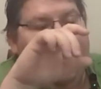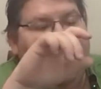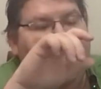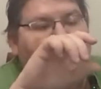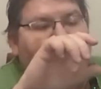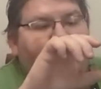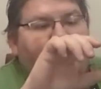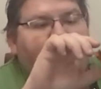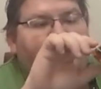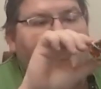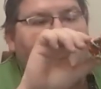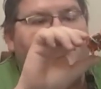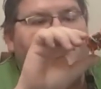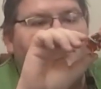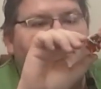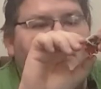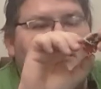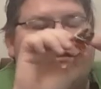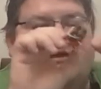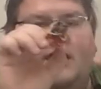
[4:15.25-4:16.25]
and
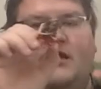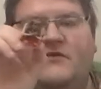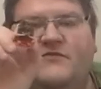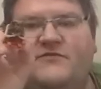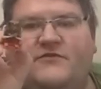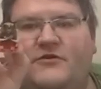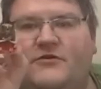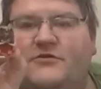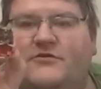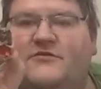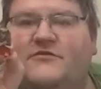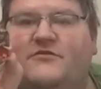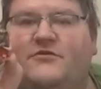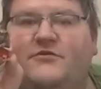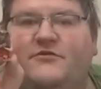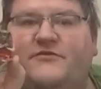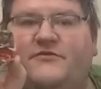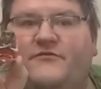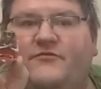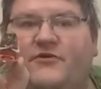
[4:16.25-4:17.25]
the Kickstarter
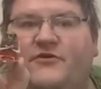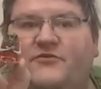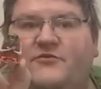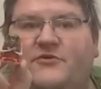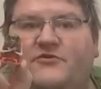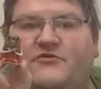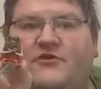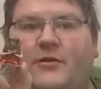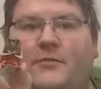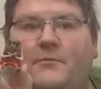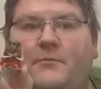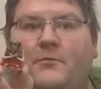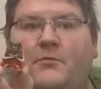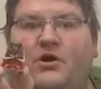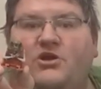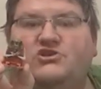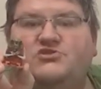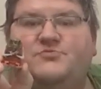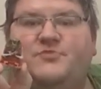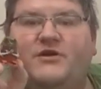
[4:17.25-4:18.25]
exclusive ones, which are
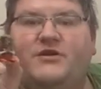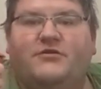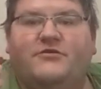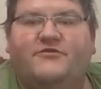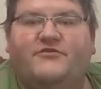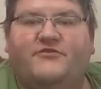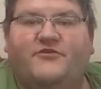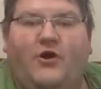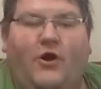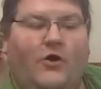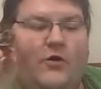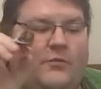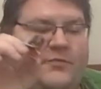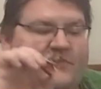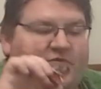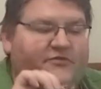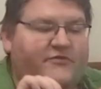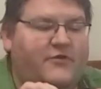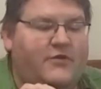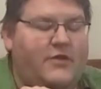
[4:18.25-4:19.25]
much better
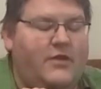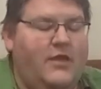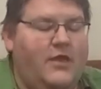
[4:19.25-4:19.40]
sculpts.